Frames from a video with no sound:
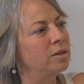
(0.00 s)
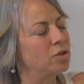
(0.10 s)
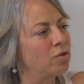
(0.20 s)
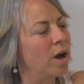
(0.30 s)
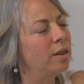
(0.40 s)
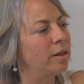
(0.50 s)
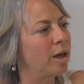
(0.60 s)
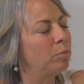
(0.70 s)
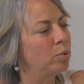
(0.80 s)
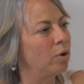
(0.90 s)
and strain
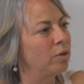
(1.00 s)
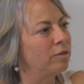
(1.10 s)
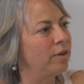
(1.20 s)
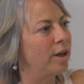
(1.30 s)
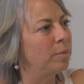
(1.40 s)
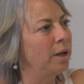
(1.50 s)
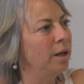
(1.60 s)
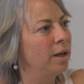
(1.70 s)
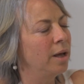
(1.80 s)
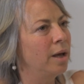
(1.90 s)
that put on the family.
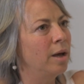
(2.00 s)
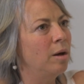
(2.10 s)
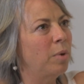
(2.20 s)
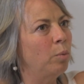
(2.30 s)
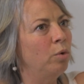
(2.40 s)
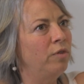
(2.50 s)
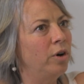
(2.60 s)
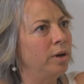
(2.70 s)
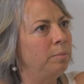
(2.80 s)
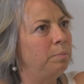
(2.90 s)
But we were
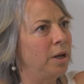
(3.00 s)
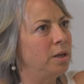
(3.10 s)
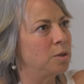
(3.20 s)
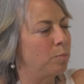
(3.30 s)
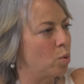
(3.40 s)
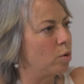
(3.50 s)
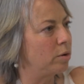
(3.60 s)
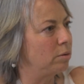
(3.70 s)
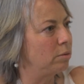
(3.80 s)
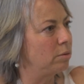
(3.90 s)
very big
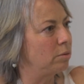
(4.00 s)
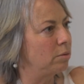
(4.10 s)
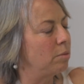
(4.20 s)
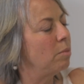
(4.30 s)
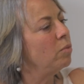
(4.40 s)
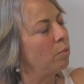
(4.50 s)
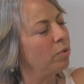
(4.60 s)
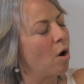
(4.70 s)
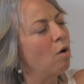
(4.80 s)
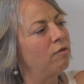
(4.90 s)
sport.
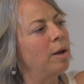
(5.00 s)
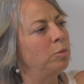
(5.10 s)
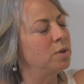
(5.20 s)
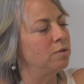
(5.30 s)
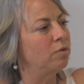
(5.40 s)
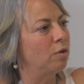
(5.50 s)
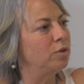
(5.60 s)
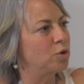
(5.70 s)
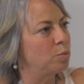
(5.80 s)
The whole family was involved in